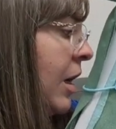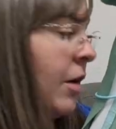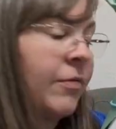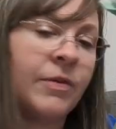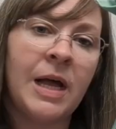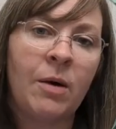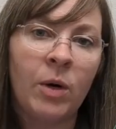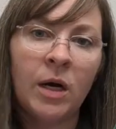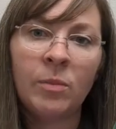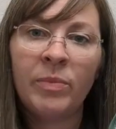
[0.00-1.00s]
a
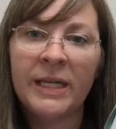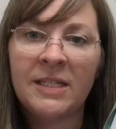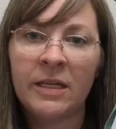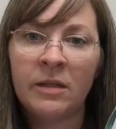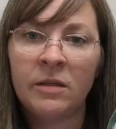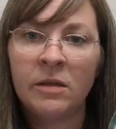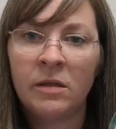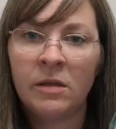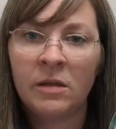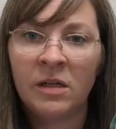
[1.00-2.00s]
flower button
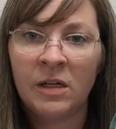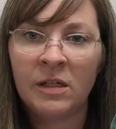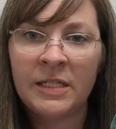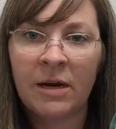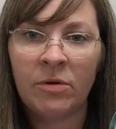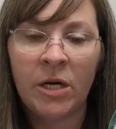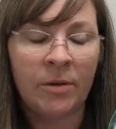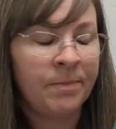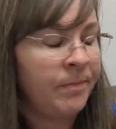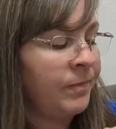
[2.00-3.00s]
down here.